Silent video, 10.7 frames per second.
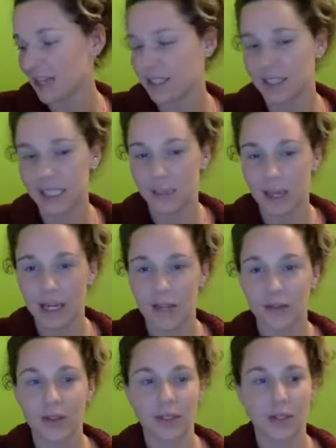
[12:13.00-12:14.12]
Just speeding
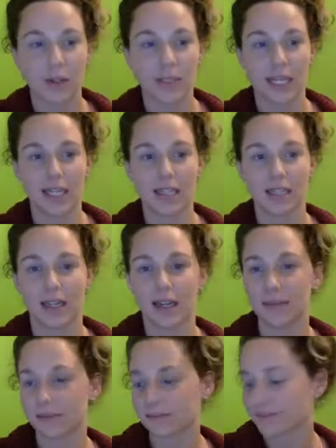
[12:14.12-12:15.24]
through the top 10
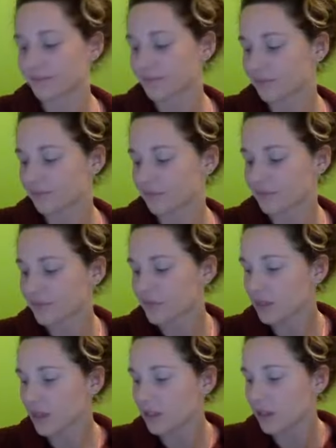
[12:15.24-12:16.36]
tonight.
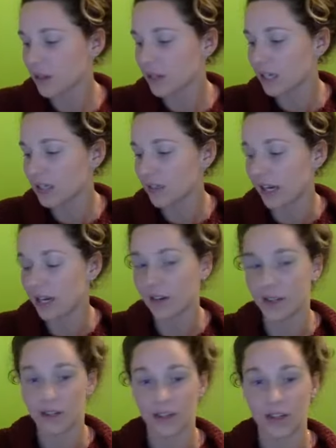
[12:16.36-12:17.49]
So that's a great
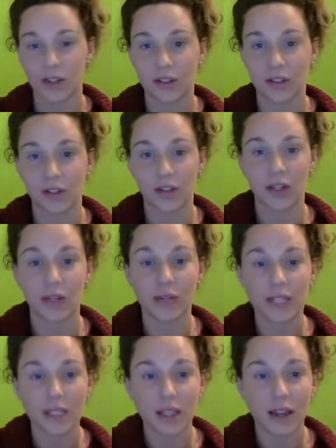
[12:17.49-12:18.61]
oil to use during
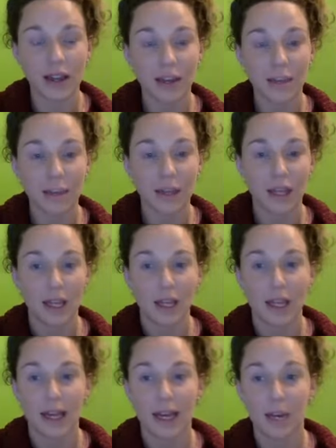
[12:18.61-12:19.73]
winter time,
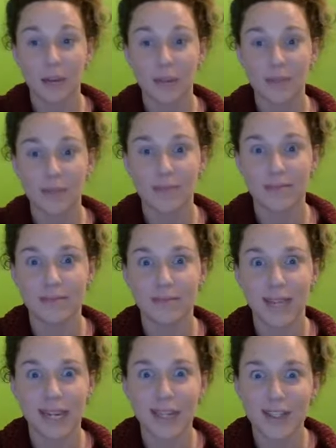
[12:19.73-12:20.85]

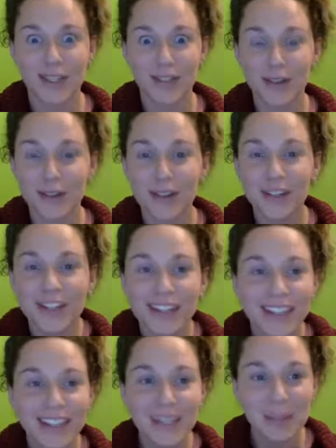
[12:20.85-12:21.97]
adding to your food and
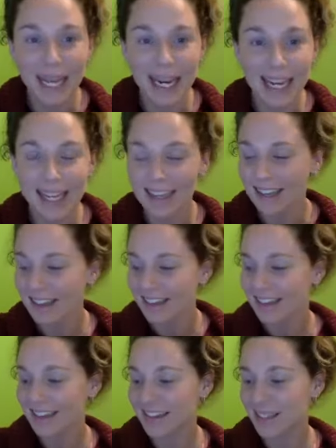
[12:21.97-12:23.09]
your spaghetti.
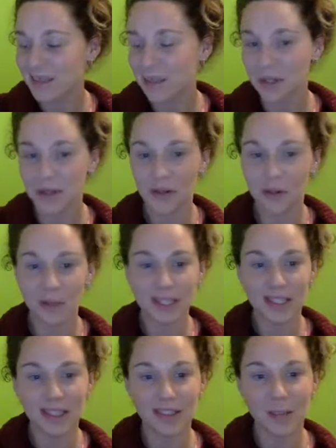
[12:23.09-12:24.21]
You can just put a drop
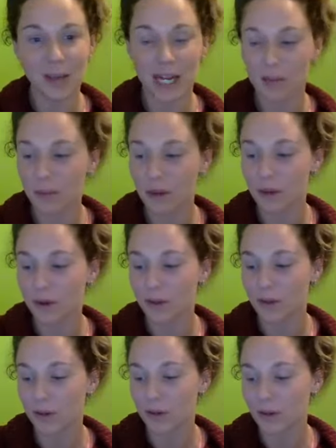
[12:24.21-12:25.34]
into your spag bowl,
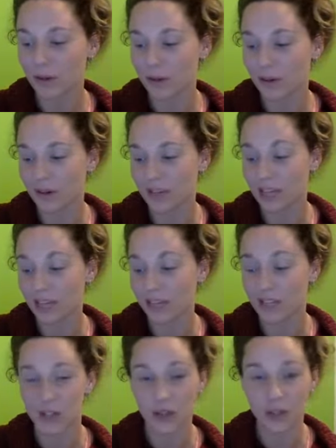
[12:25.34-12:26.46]
or even
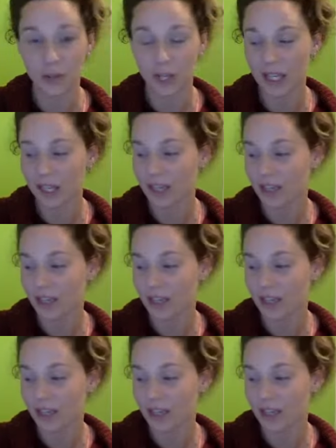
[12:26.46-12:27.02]
a toothpick,